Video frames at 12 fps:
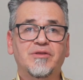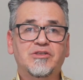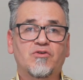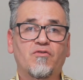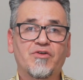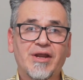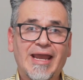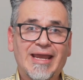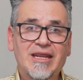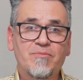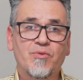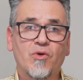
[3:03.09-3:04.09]
It's over
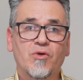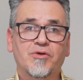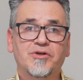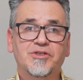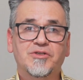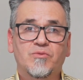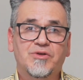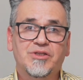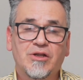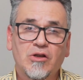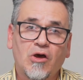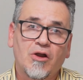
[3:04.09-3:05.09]
80 brokers. We're
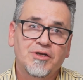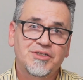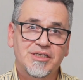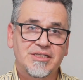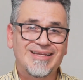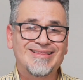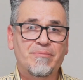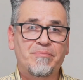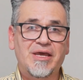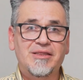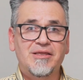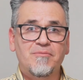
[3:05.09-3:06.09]
the largest
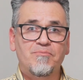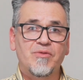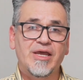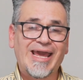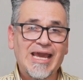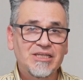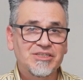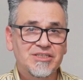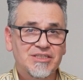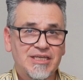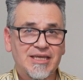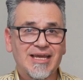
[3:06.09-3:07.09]
independent
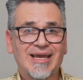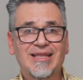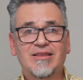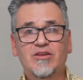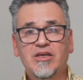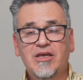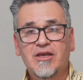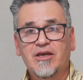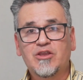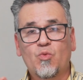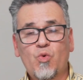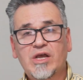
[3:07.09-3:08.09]
agency in
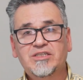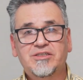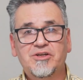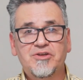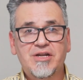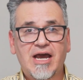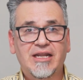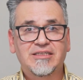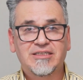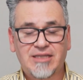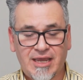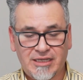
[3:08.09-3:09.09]
the Western United
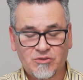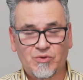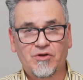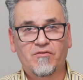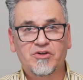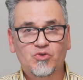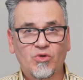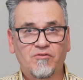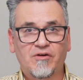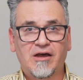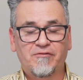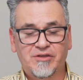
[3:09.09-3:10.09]
States with over 12
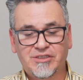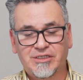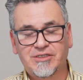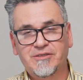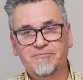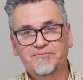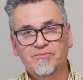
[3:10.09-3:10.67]
offices.